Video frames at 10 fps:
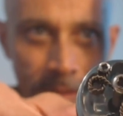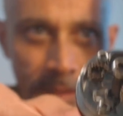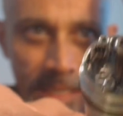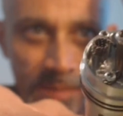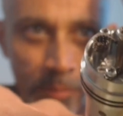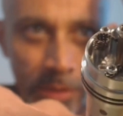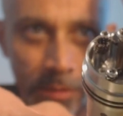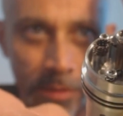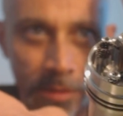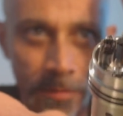Very nice
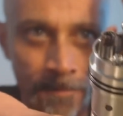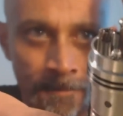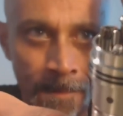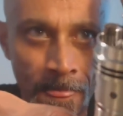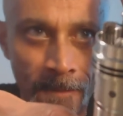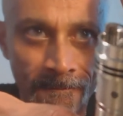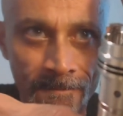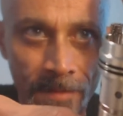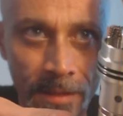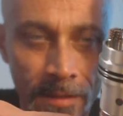build.
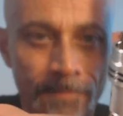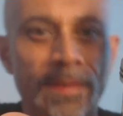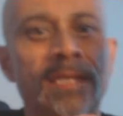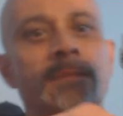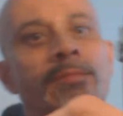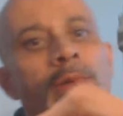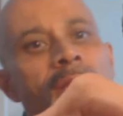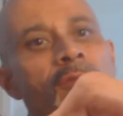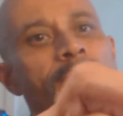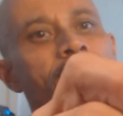That's a
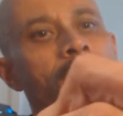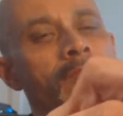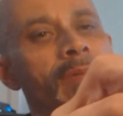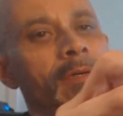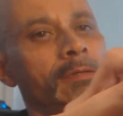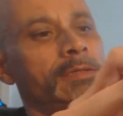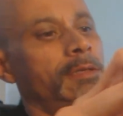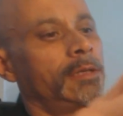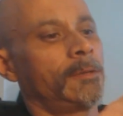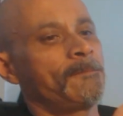0.3 ohm build.
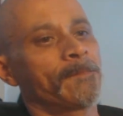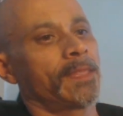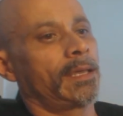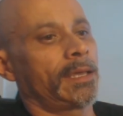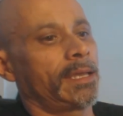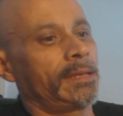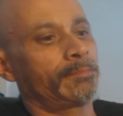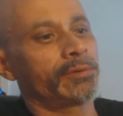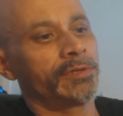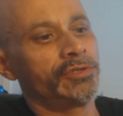And
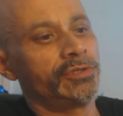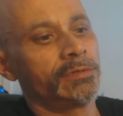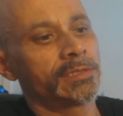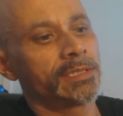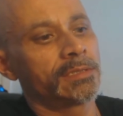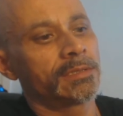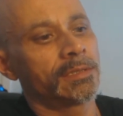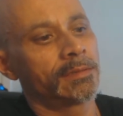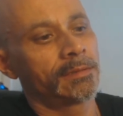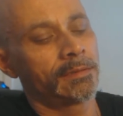it
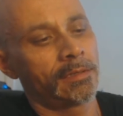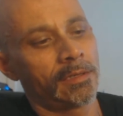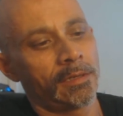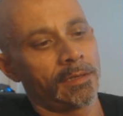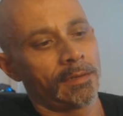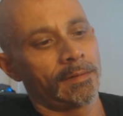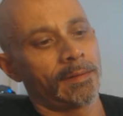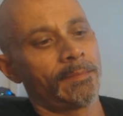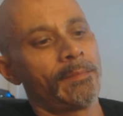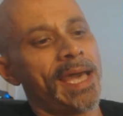produces
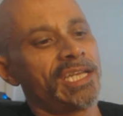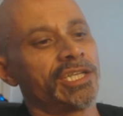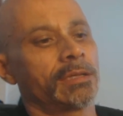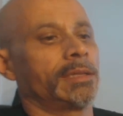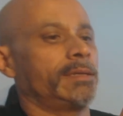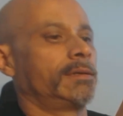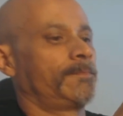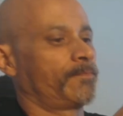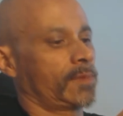magically.